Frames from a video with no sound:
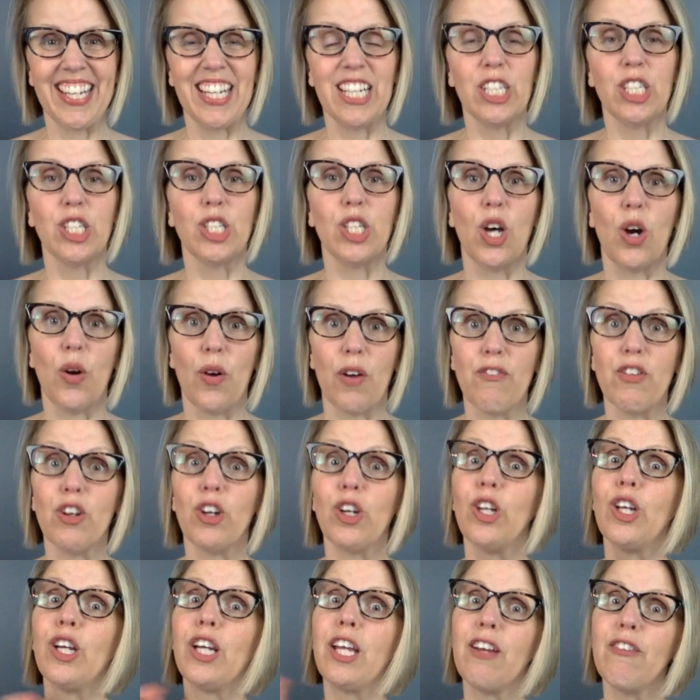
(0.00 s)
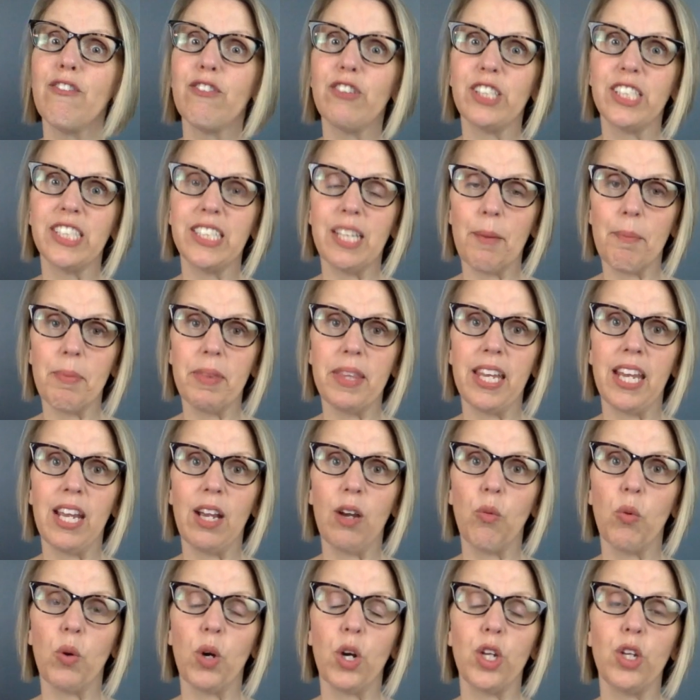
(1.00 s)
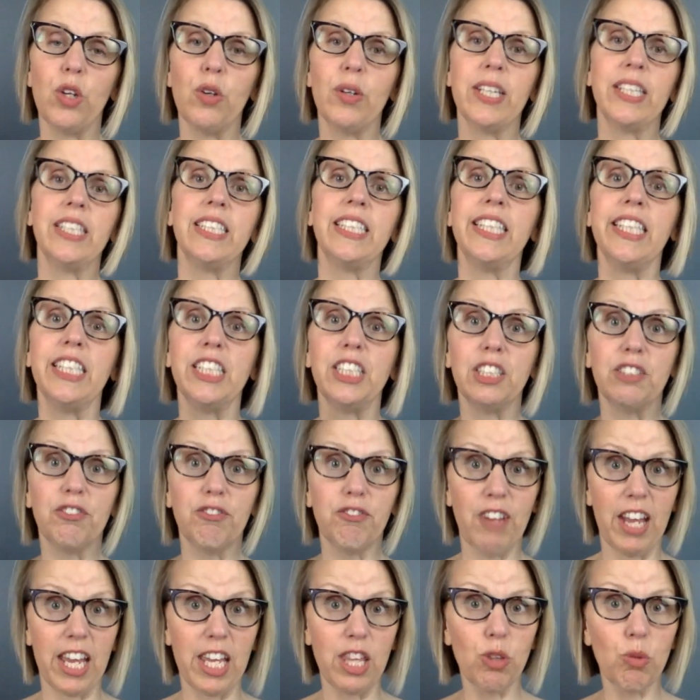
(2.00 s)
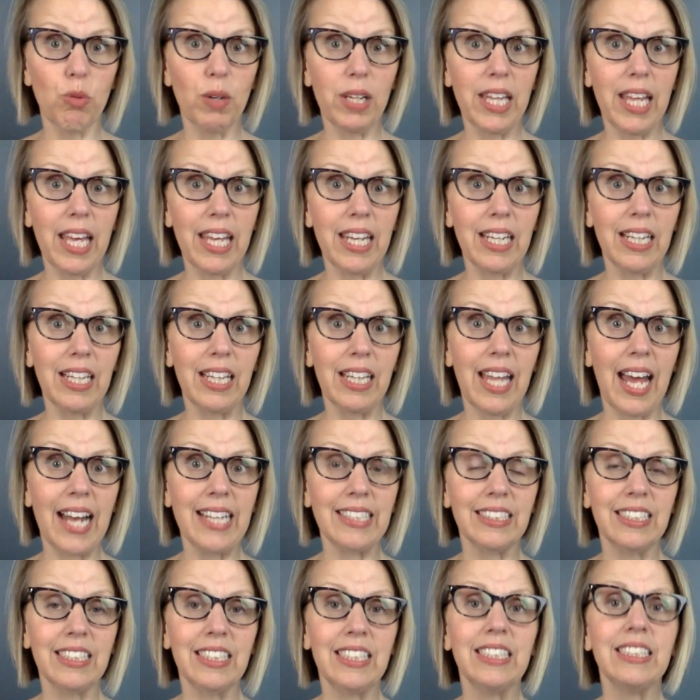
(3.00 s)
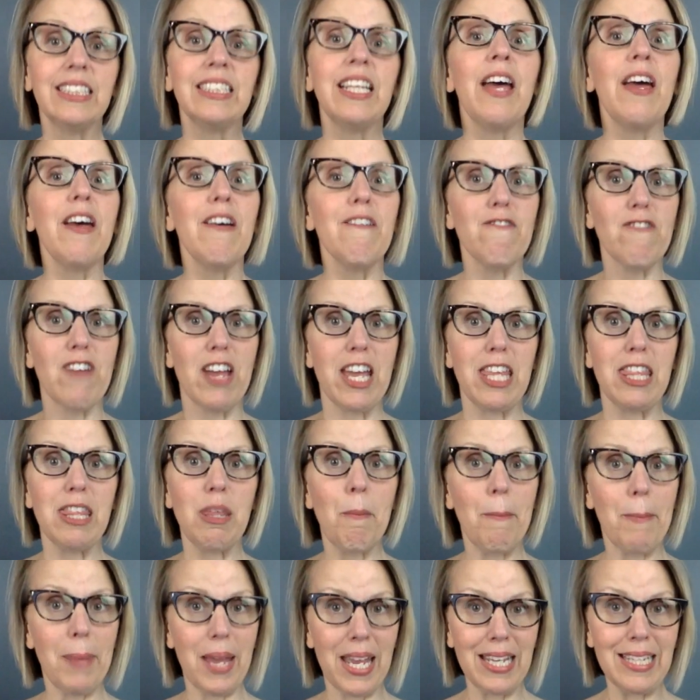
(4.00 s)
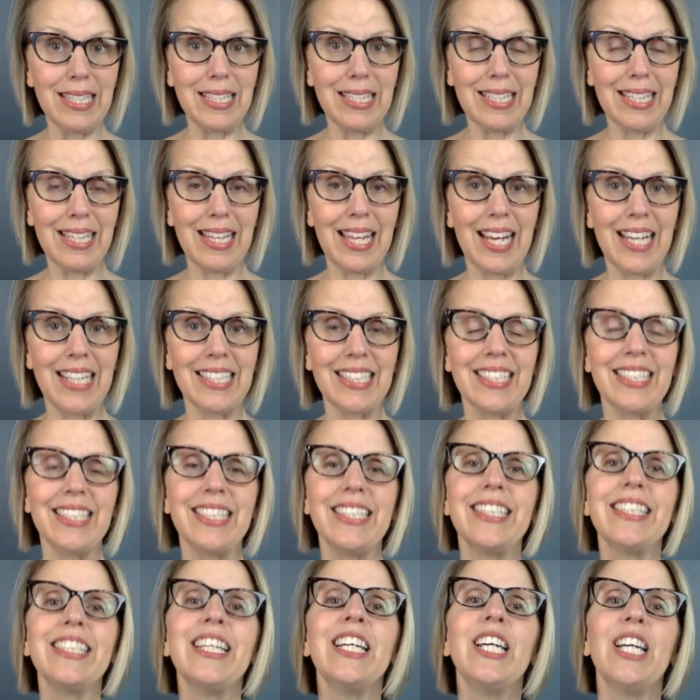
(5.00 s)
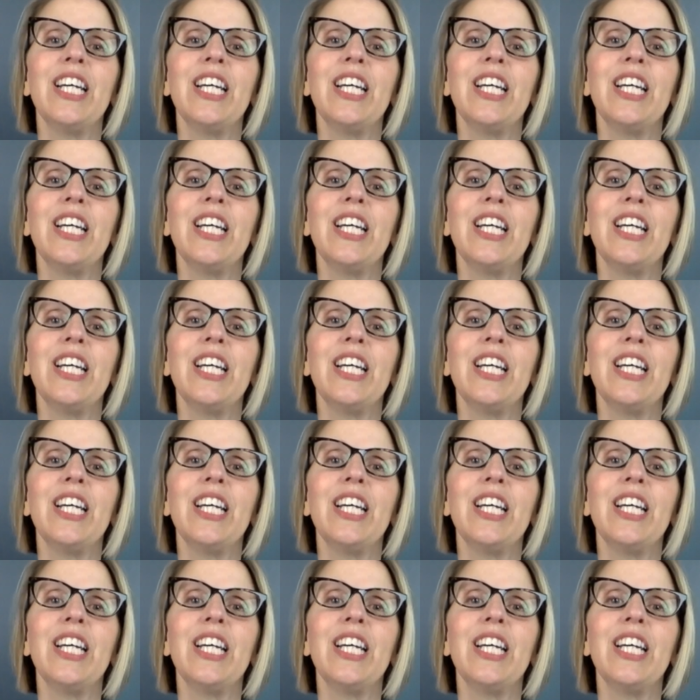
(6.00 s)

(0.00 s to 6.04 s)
So if you're looking for something where you can teach faith-related classes, faith-based classes,